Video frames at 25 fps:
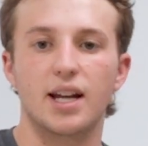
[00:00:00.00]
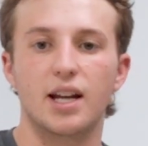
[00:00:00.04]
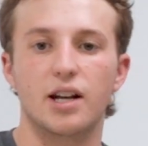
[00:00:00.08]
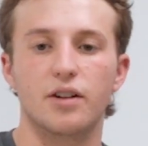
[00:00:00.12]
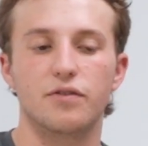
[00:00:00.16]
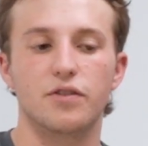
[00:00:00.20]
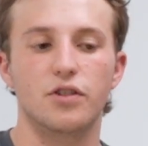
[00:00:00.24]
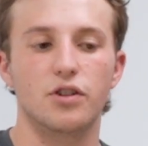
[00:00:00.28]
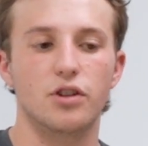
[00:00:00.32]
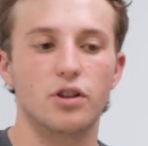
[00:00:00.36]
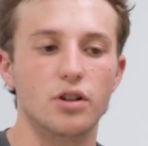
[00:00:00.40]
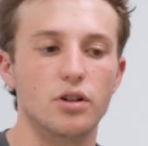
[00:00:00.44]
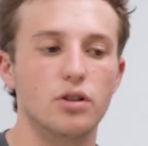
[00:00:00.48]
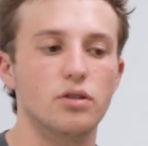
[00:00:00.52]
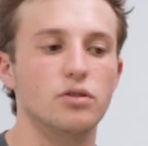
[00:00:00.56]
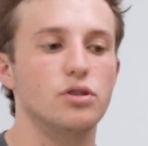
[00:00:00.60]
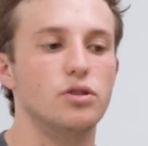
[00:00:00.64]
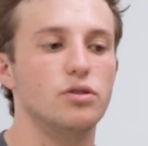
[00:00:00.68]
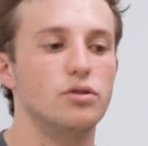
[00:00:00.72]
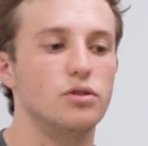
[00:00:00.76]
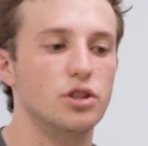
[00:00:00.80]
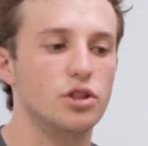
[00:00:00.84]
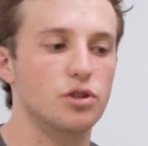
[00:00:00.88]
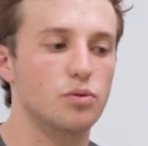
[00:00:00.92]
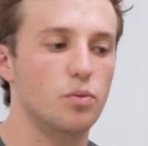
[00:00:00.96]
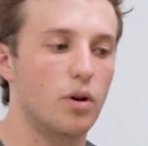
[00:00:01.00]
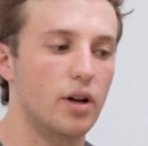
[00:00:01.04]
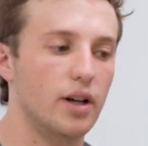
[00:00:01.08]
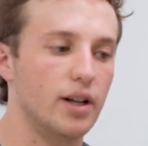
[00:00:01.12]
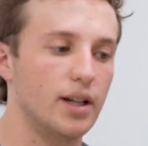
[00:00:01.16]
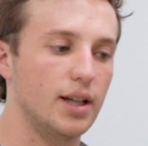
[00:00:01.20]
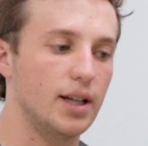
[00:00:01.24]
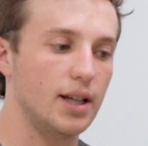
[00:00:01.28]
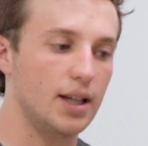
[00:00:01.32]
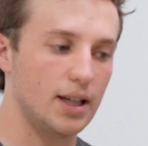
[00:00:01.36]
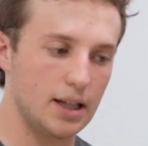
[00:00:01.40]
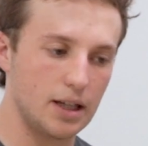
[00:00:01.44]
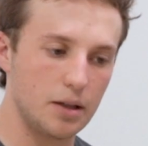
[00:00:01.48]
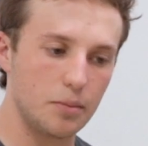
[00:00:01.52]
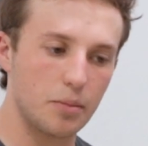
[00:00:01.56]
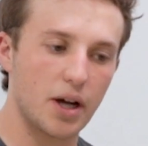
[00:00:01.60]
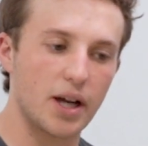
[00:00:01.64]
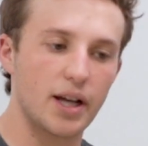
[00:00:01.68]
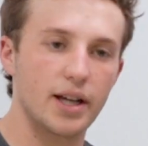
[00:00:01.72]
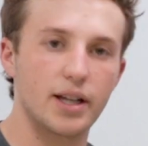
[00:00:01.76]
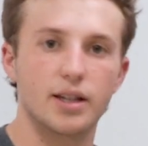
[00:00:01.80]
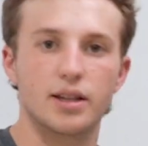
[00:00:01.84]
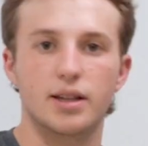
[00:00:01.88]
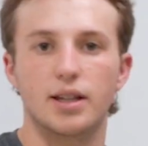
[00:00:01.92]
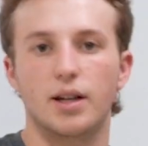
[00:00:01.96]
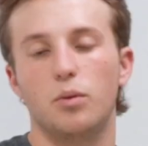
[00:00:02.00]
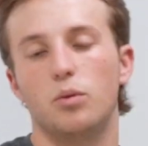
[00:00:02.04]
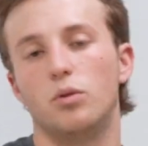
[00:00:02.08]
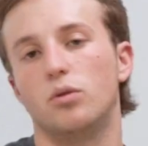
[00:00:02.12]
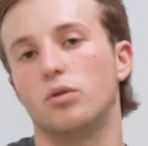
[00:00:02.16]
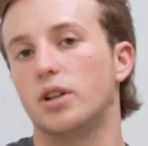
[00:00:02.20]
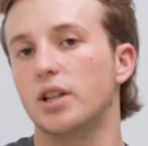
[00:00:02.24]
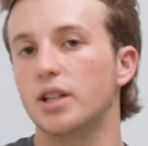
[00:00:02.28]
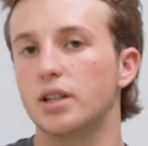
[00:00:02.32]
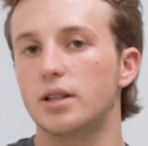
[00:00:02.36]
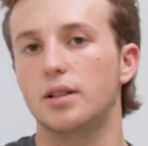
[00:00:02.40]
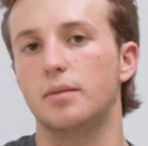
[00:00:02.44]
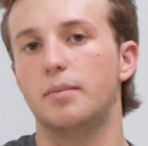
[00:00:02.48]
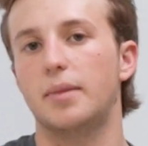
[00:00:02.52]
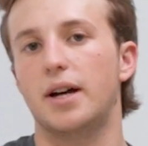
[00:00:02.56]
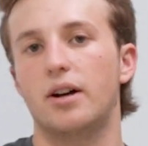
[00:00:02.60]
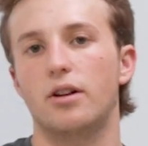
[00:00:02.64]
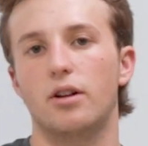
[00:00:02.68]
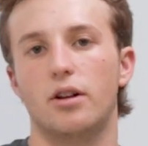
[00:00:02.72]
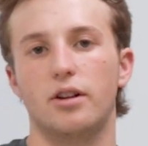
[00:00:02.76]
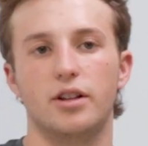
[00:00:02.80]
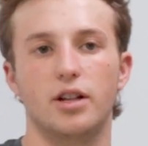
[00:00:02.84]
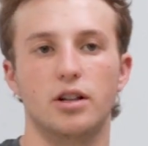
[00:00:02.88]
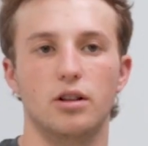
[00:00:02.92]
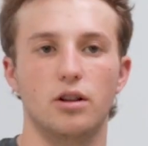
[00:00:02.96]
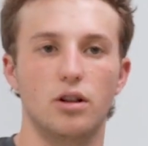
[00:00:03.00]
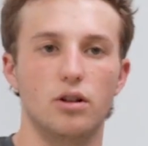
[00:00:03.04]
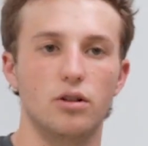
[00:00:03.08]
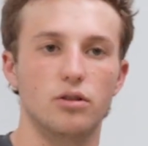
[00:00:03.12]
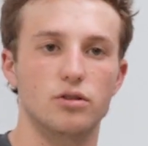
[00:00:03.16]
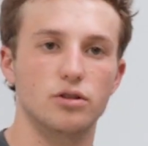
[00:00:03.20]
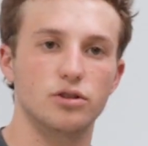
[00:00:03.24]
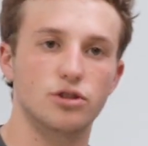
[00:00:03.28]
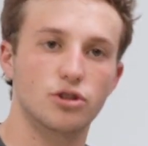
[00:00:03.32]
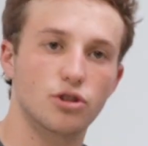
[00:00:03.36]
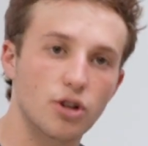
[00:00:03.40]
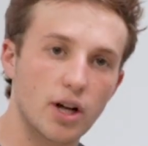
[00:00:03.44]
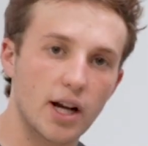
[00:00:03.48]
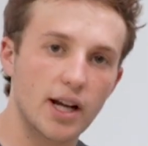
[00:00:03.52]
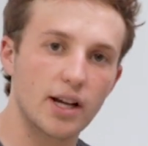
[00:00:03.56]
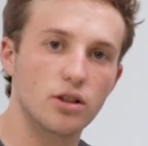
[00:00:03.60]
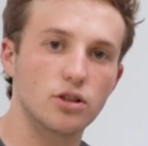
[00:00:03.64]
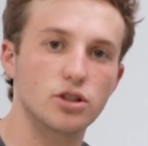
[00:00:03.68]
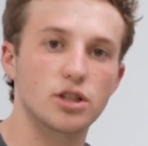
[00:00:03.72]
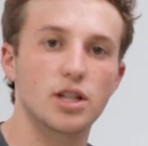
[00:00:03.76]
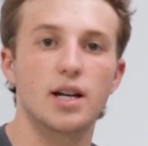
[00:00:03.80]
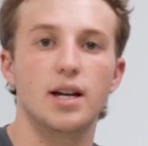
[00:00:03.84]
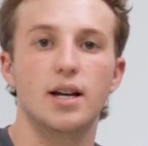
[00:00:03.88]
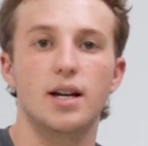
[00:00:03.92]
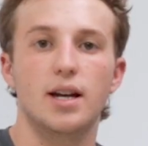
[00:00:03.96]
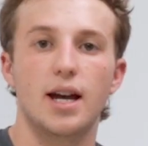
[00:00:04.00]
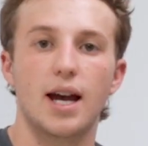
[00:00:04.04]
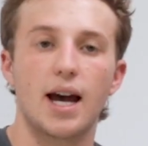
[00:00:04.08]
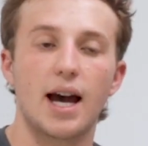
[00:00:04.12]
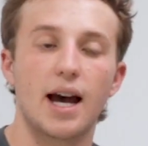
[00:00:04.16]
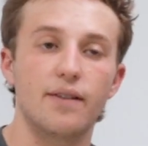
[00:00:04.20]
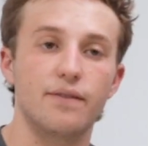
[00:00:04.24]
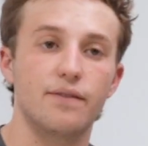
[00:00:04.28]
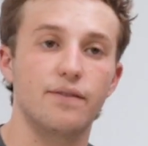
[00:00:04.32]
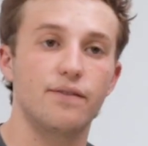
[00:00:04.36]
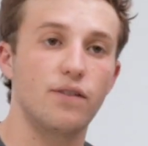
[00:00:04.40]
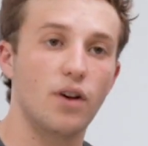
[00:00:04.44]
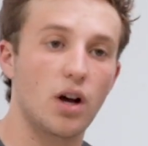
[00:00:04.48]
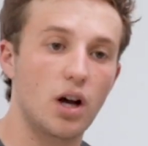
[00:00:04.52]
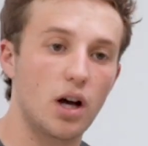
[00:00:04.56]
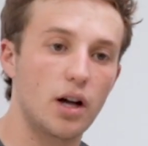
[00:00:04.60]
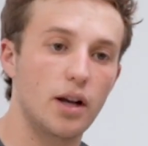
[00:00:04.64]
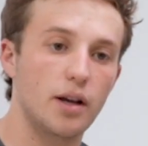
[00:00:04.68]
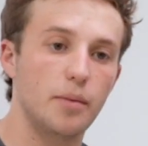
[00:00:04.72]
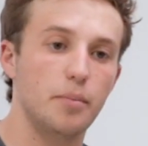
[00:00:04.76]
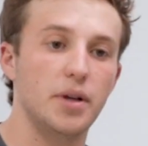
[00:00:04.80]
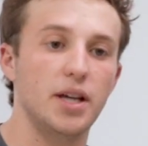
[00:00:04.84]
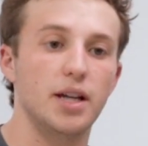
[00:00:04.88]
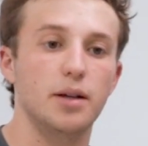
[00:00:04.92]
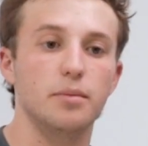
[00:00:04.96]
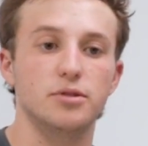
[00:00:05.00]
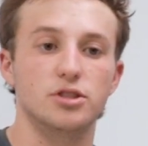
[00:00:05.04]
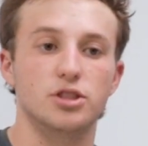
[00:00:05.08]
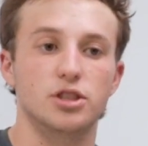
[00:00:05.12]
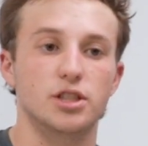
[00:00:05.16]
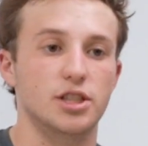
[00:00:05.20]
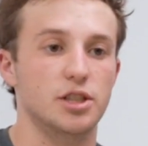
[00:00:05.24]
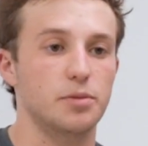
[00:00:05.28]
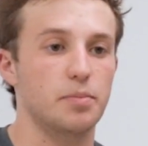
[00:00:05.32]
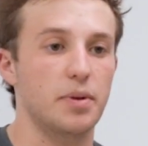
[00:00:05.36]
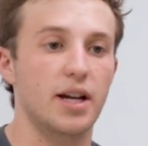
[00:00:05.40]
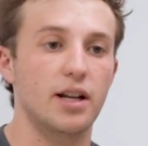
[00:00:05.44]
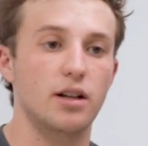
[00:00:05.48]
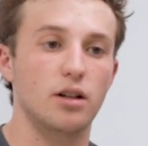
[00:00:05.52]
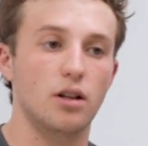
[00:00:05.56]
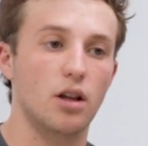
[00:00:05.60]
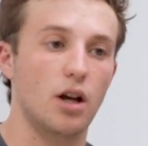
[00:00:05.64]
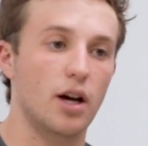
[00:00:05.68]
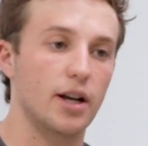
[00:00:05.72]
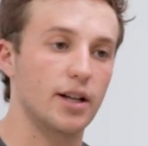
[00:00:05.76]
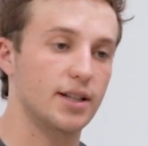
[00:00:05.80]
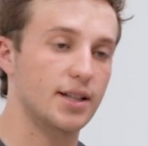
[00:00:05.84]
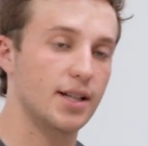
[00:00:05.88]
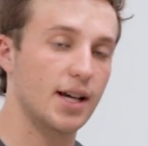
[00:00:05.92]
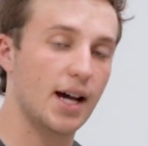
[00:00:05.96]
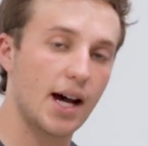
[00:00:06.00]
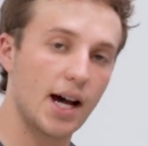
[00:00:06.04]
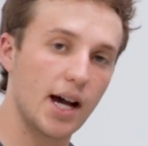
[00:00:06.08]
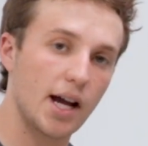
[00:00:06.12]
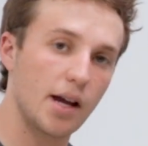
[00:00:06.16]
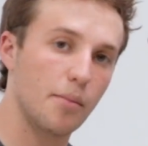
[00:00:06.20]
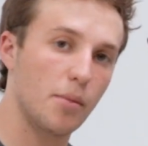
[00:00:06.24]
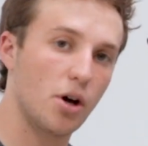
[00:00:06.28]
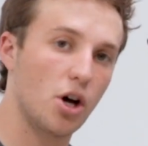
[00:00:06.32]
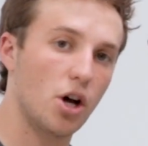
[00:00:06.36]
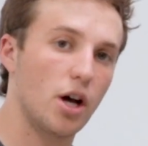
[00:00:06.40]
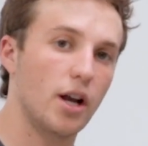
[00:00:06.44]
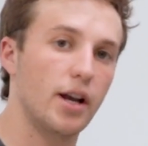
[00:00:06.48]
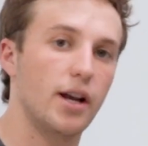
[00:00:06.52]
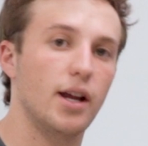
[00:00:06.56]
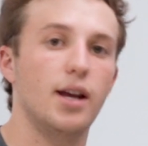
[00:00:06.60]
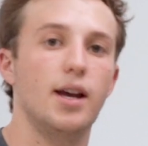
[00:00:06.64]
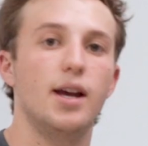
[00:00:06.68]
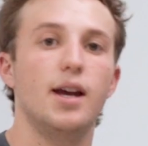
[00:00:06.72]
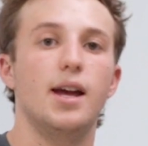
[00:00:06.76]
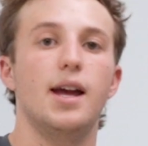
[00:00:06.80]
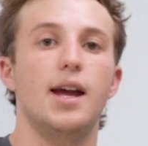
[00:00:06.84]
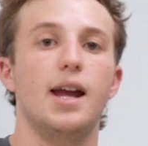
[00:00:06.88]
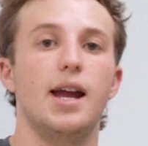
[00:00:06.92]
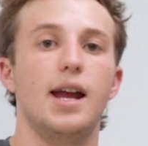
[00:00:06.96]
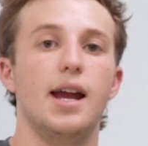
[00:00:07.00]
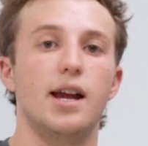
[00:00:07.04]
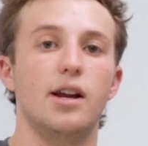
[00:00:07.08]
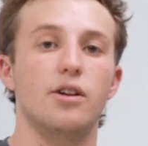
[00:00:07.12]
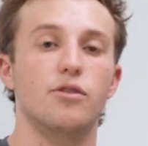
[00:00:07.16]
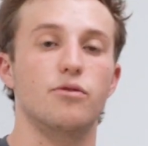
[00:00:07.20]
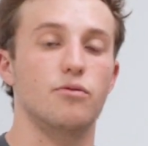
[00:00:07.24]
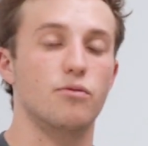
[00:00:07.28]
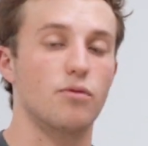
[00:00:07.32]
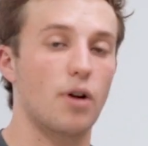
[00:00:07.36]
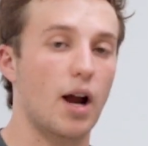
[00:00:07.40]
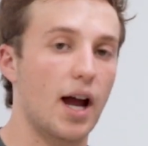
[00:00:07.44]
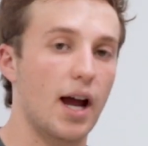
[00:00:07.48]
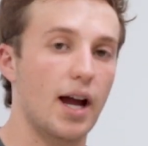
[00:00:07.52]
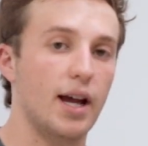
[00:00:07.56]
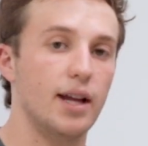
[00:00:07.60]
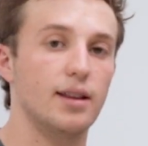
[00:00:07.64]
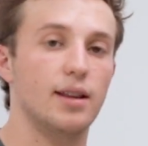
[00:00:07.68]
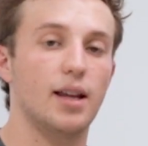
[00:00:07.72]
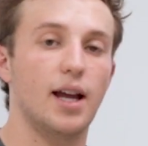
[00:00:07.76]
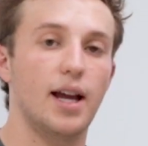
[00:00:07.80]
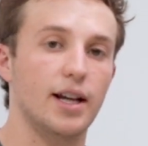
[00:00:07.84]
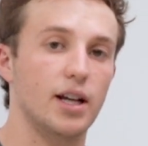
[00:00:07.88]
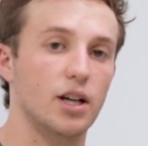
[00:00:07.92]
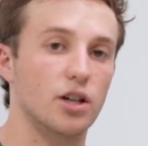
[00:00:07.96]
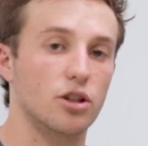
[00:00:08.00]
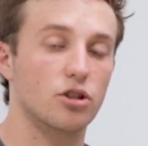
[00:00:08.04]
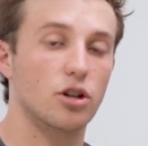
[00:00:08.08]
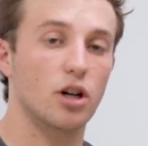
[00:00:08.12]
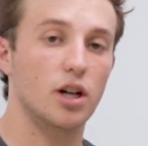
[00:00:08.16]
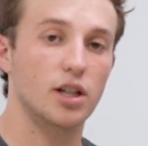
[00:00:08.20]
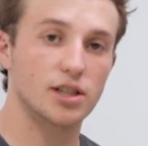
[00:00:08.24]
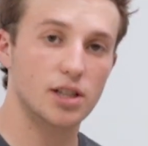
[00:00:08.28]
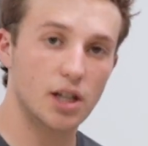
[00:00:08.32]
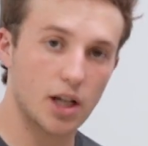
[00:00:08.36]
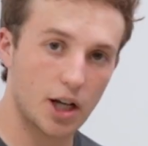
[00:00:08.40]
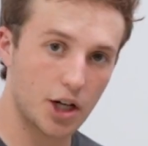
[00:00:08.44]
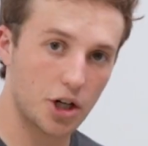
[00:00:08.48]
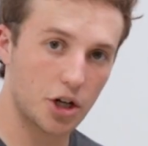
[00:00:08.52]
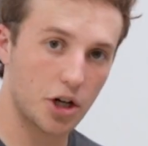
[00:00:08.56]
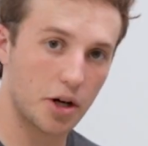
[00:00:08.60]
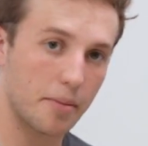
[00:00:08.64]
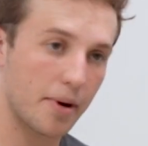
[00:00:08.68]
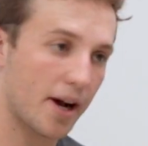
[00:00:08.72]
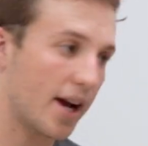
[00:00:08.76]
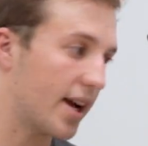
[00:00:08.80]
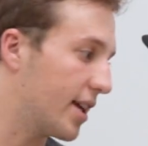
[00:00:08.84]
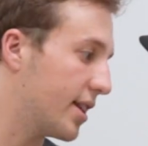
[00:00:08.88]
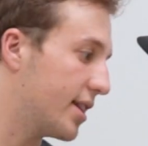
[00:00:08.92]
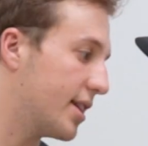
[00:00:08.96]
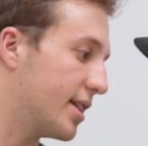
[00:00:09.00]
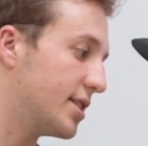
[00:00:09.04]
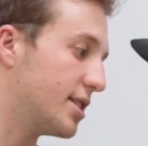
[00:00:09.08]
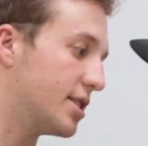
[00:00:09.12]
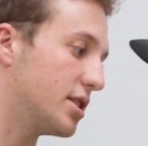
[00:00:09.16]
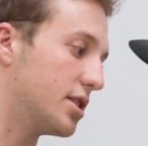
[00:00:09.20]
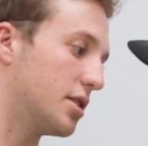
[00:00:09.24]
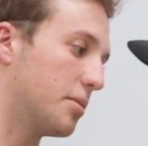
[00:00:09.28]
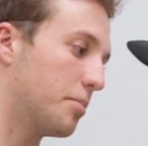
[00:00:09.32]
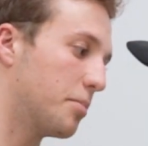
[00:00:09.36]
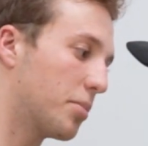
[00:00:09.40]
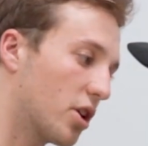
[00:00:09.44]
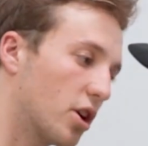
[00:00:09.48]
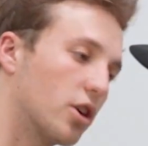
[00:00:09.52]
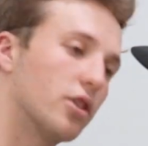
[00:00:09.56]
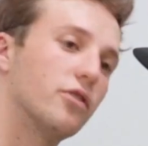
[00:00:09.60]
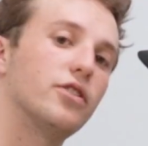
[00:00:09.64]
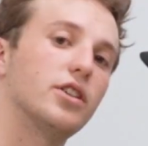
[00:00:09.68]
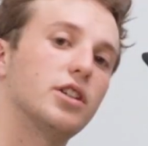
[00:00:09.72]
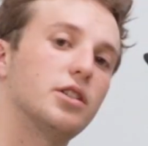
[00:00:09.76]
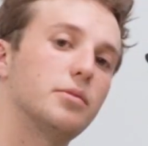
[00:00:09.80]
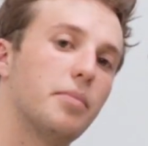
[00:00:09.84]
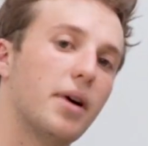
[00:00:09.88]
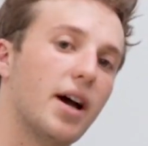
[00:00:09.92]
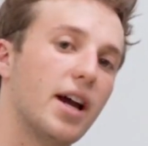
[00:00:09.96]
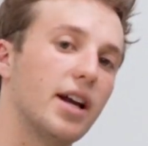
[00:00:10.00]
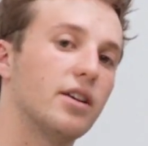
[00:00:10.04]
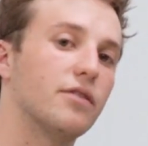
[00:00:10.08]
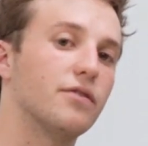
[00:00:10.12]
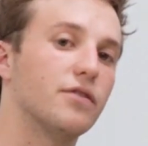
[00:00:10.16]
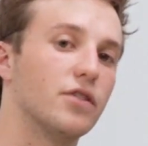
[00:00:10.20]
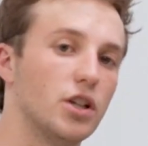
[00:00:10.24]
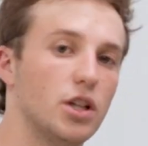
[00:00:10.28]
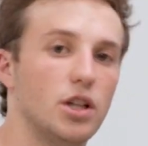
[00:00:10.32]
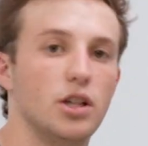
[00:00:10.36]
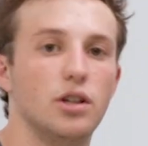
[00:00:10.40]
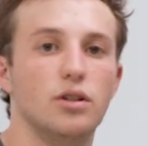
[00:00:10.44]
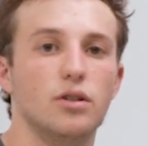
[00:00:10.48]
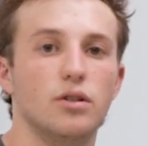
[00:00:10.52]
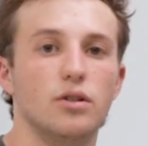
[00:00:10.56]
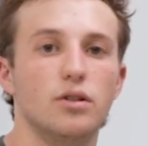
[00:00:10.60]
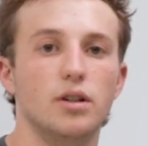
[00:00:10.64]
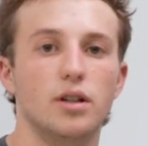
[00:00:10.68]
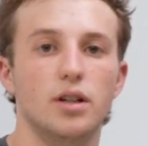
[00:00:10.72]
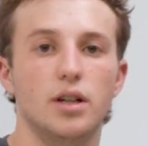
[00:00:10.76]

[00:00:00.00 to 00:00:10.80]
And for those who just want an e-bike that will get them out on their local trails, have fun, be able to spend a lot of time on, and ride like a cross-country bike, this is the perfect bike for you.